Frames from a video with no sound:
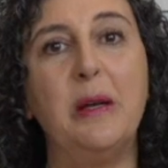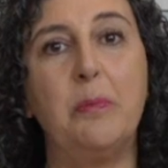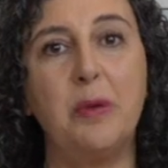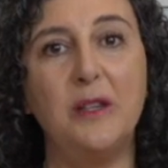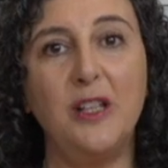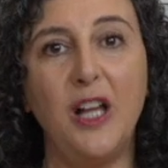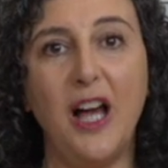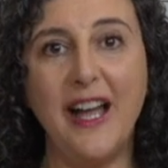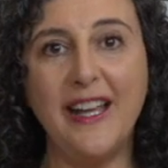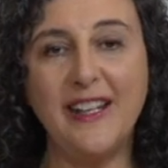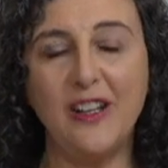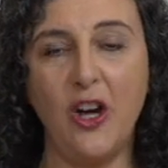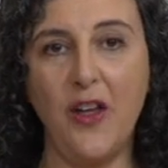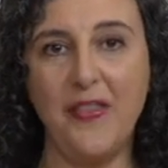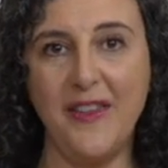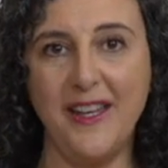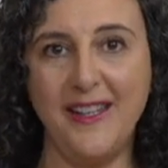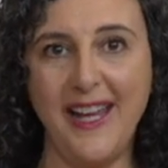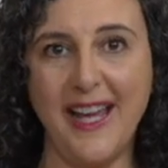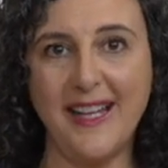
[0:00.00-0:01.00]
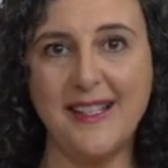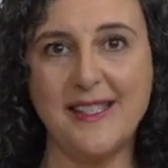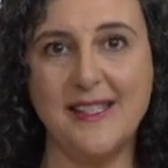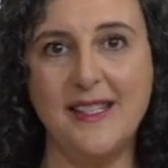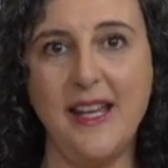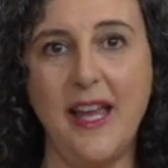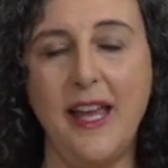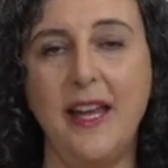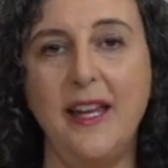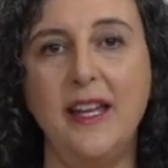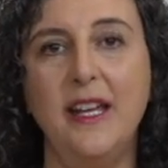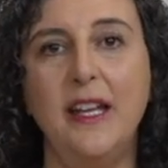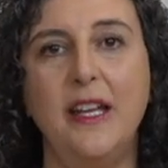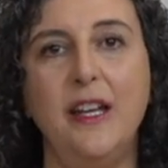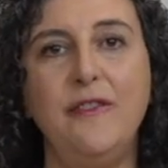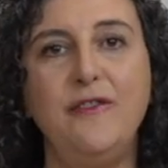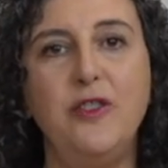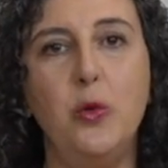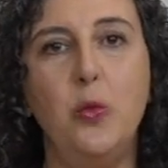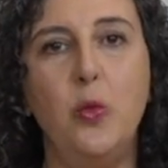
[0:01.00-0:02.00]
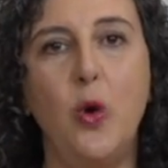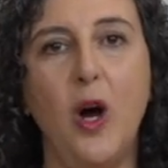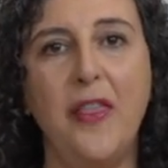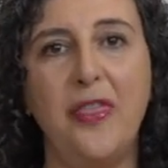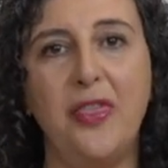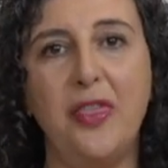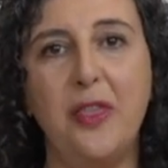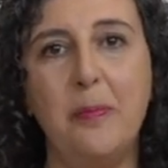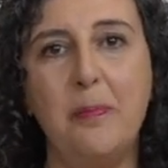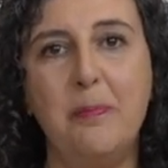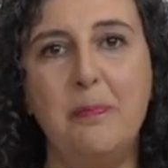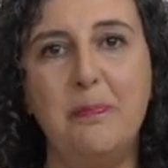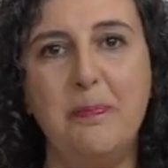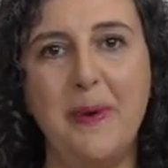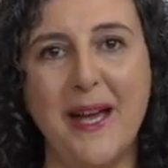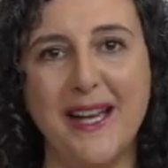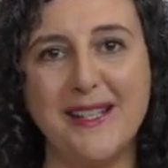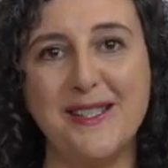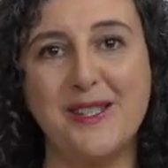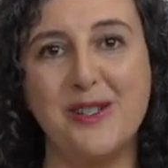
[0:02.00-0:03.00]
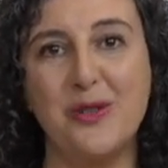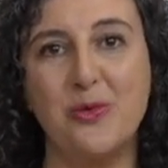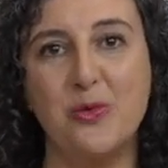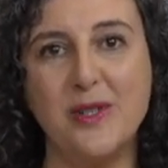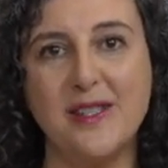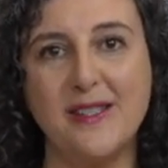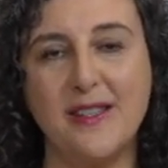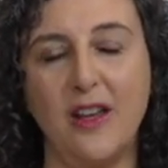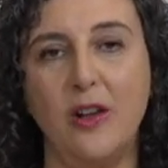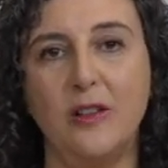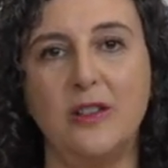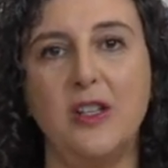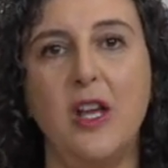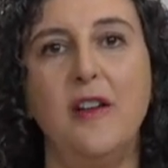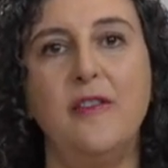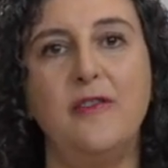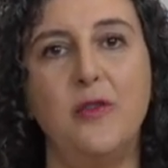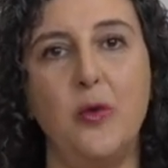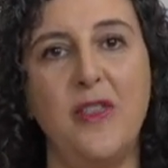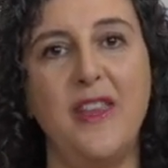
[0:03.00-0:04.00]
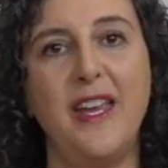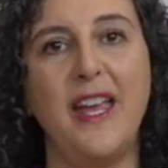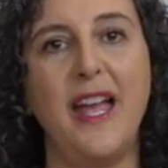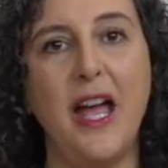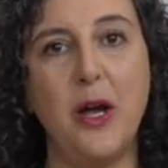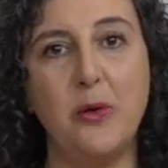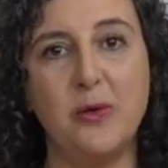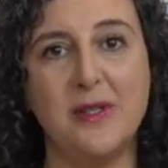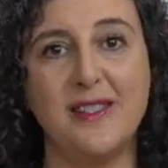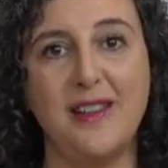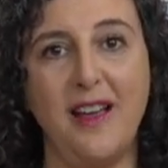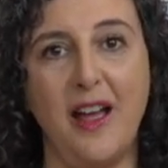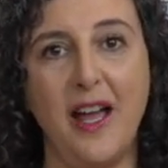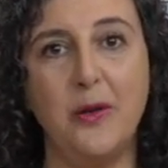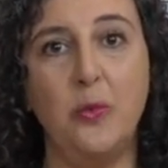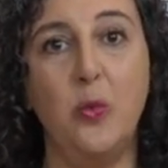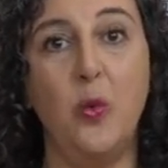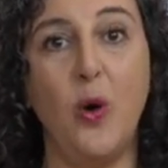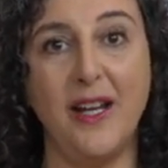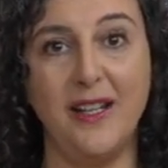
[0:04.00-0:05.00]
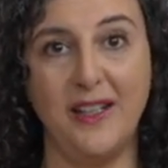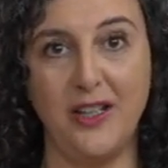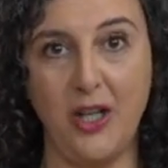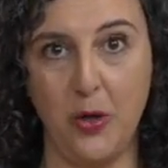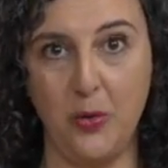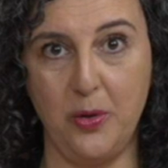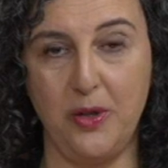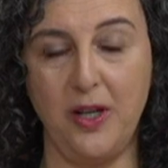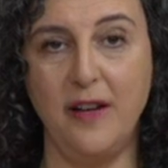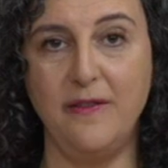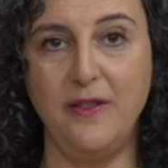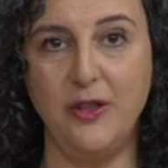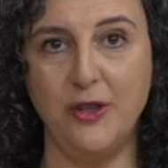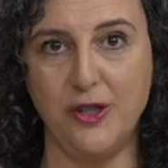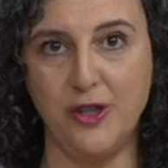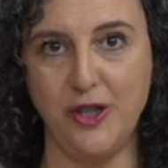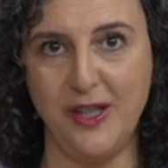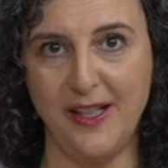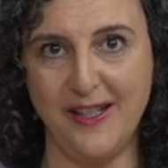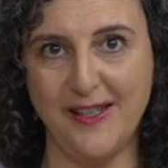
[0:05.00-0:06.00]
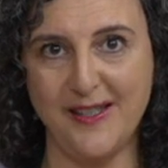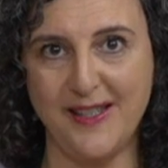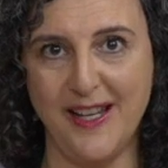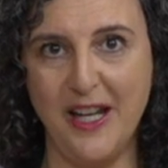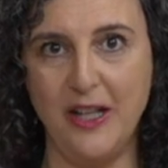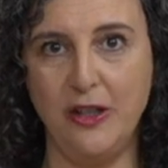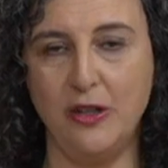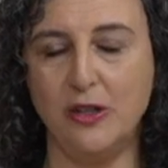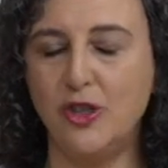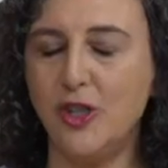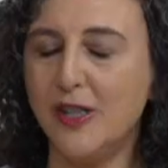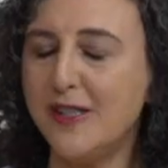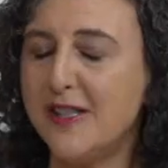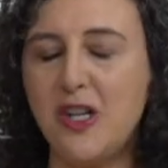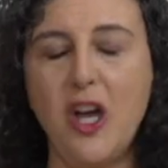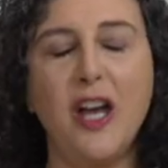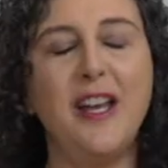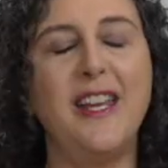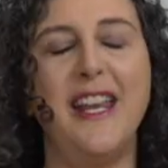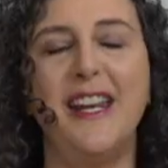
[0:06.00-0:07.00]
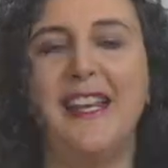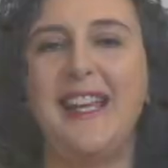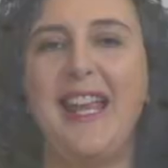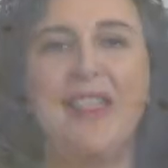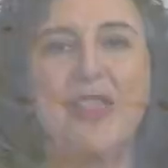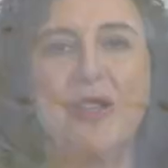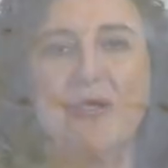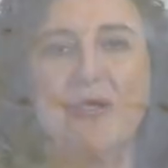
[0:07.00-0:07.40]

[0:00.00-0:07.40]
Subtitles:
applied on the next day if you want the best result for the outside white coat of your cheese. You're just not going to get